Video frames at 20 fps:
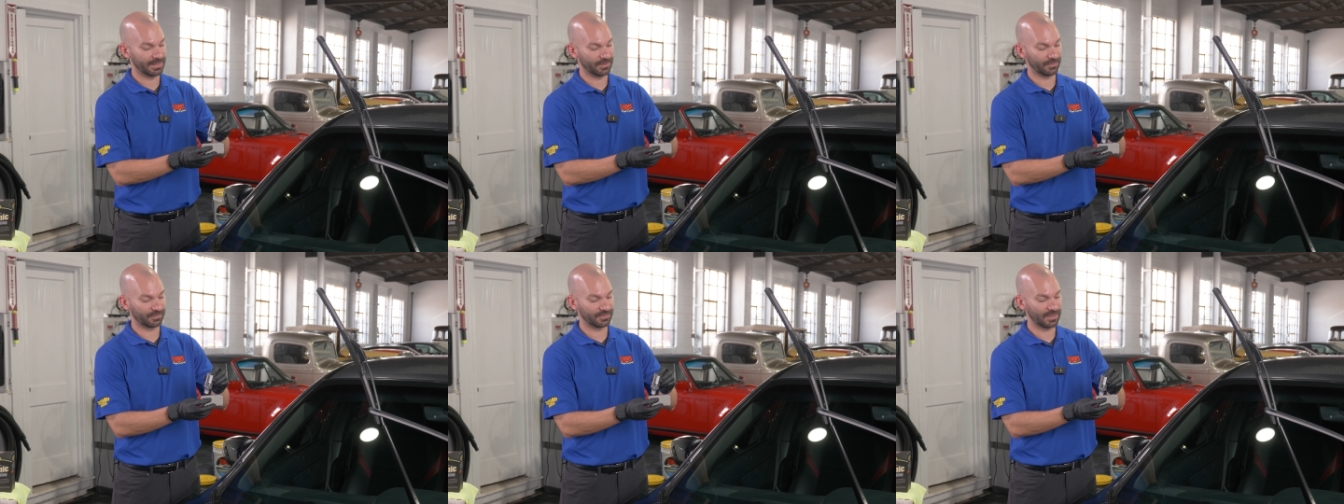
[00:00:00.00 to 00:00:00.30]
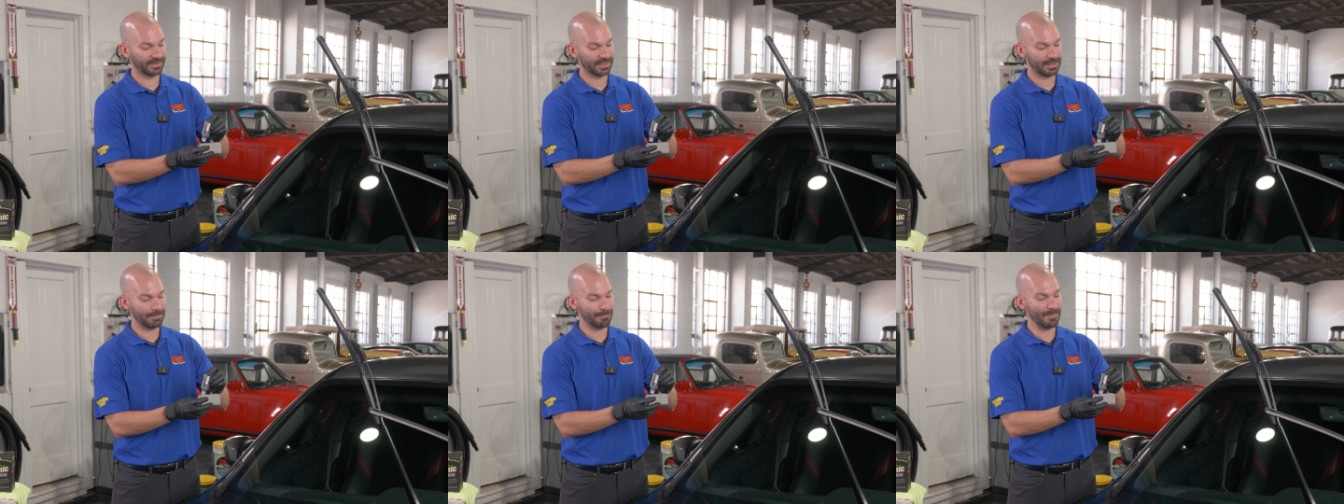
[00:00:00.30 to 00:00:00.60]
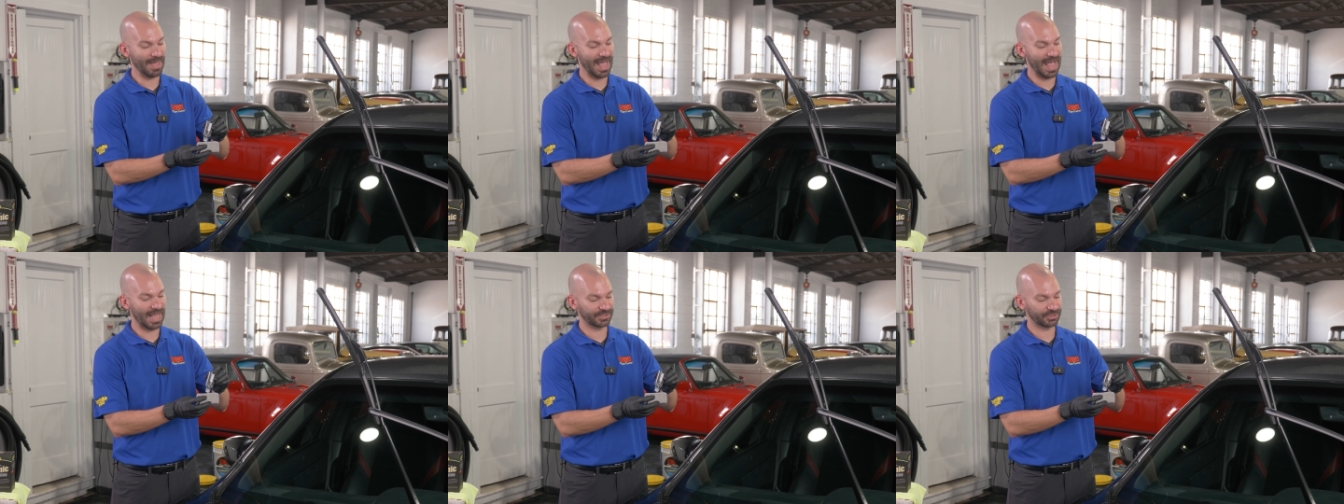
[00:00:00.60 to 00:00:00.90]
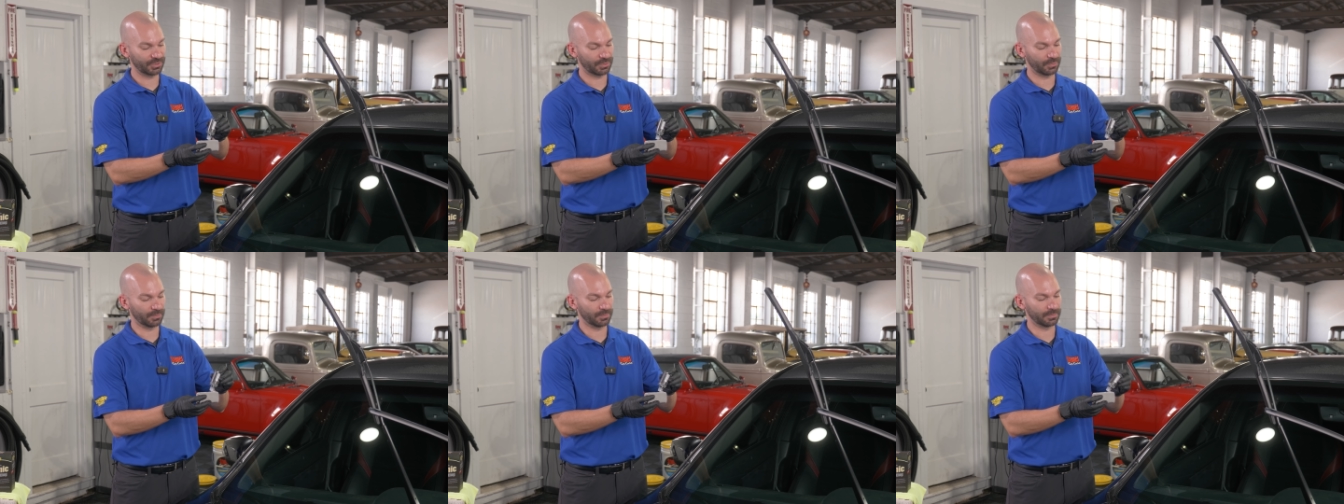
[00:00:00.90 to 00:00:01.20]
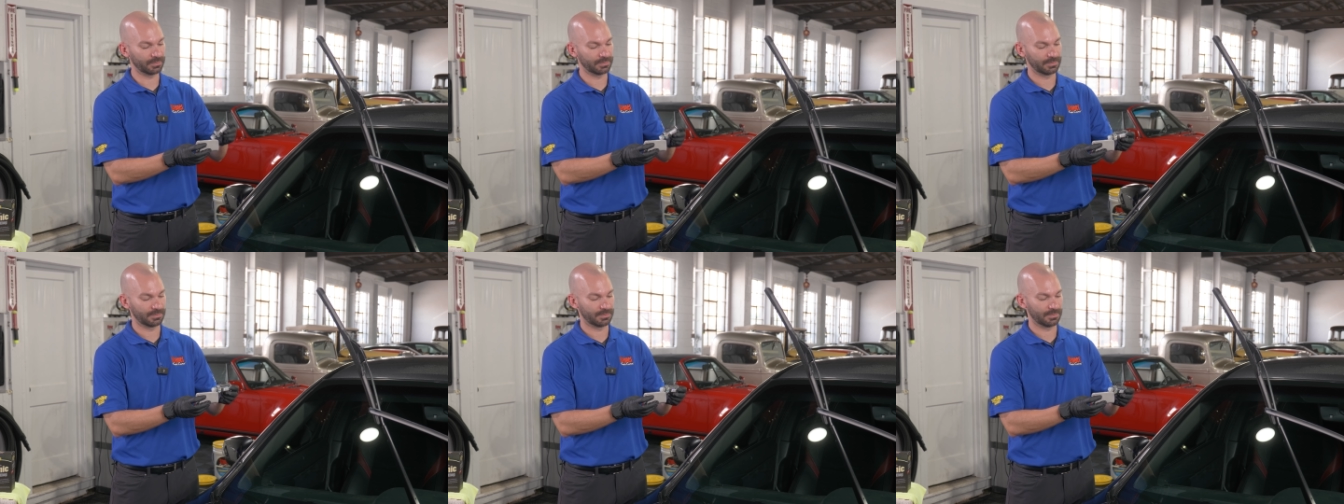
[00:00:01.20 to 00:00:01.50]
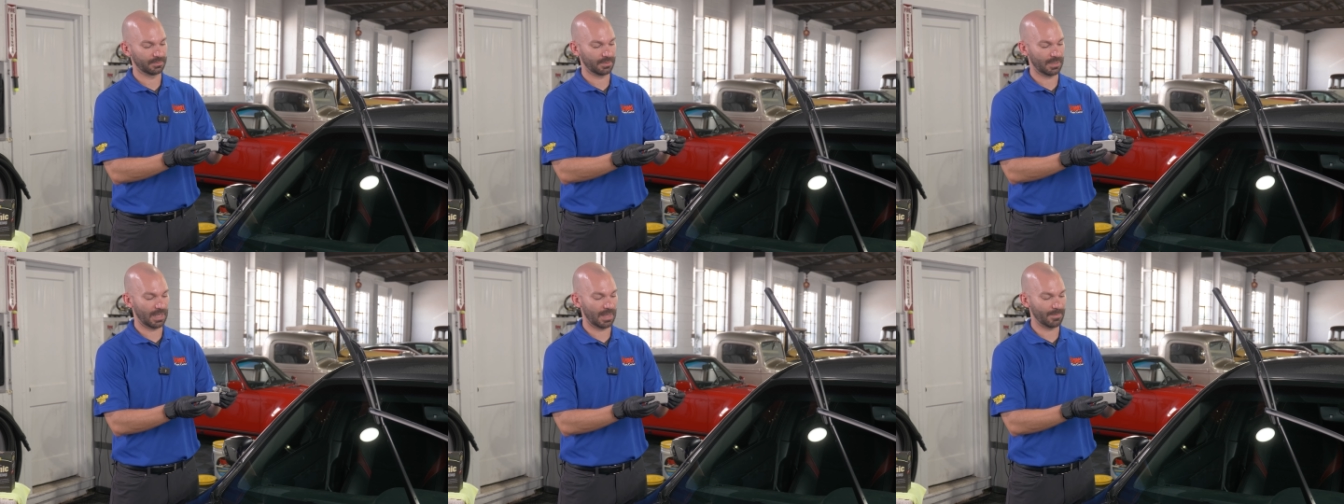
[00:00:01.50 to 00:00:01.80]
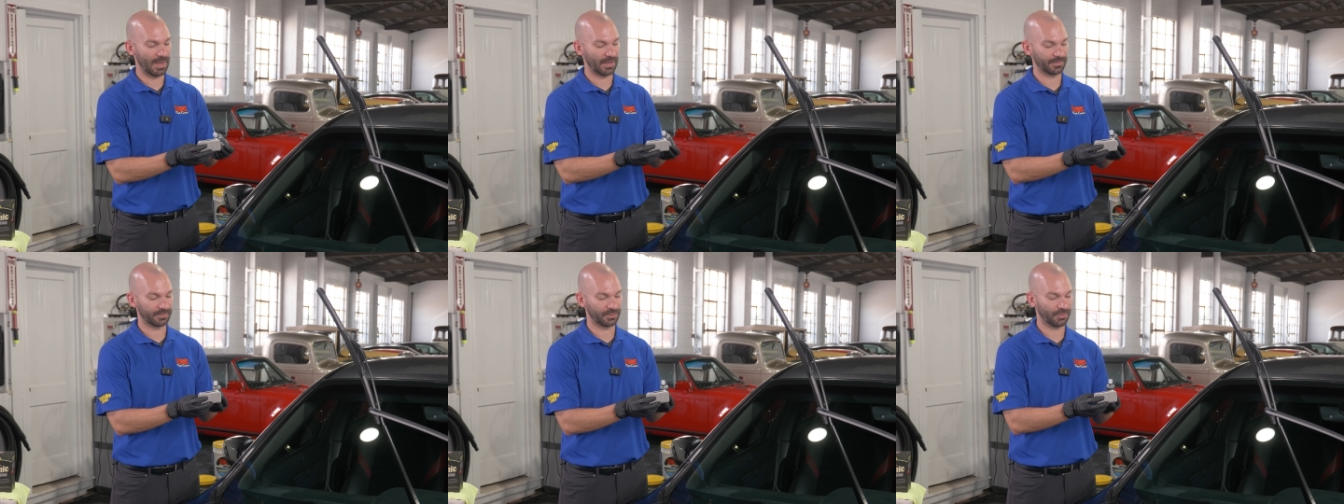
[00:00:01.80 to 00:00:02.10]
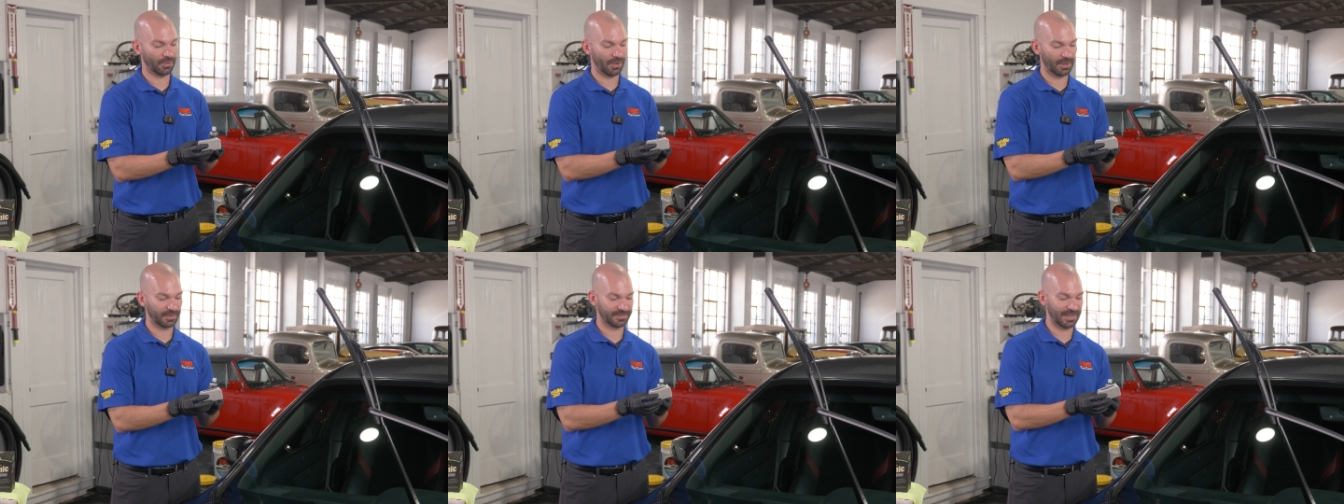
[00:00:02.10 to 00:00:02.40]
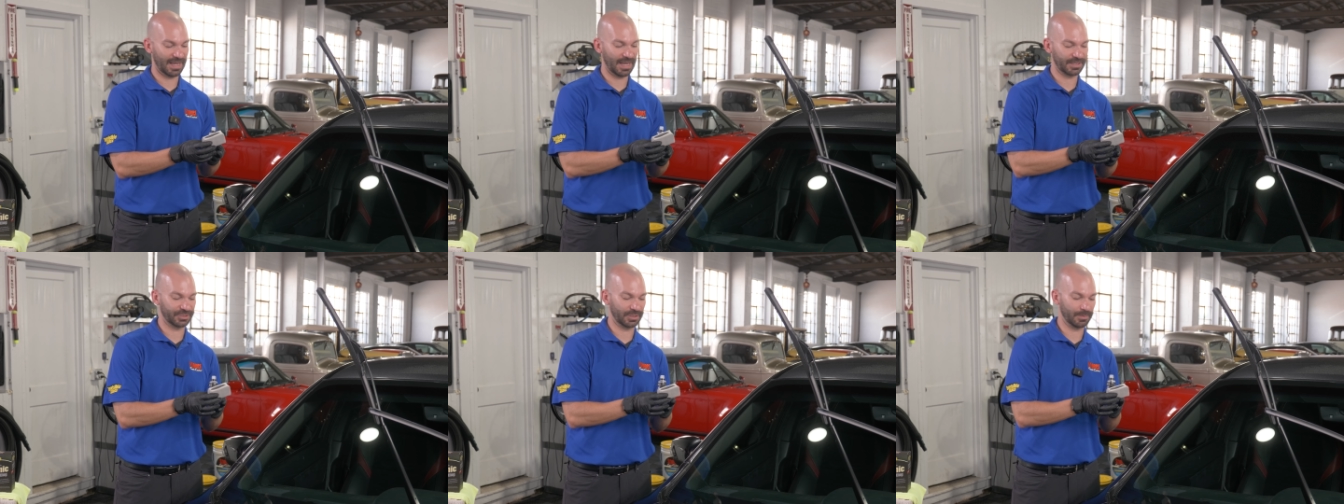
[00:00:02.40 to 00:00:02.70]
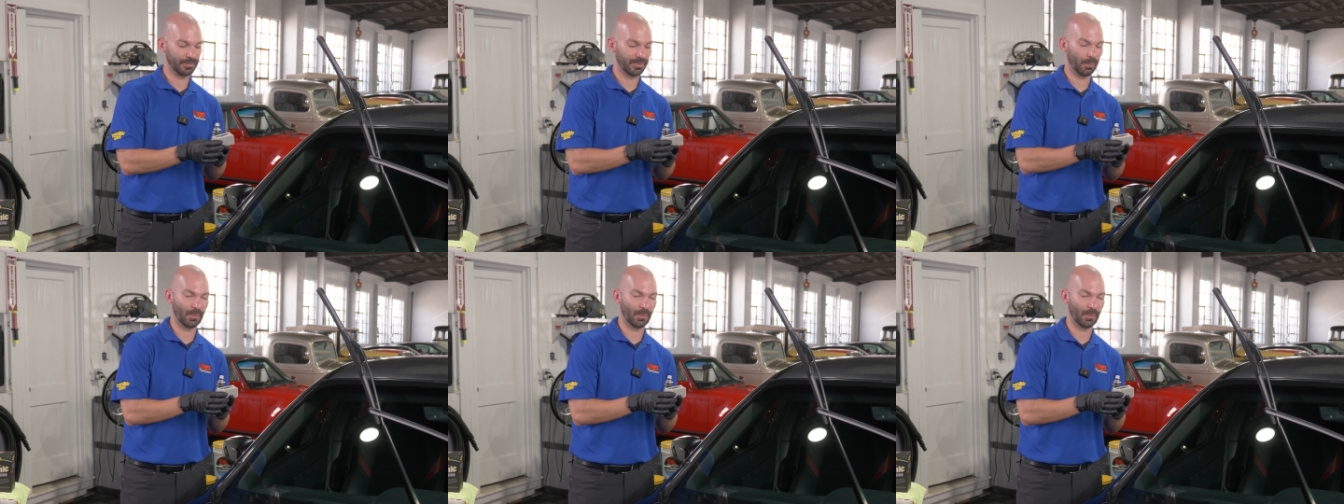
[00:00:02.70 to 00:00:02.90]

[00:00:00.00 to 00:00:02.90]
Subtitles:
There's nothing magical about cross-hatching,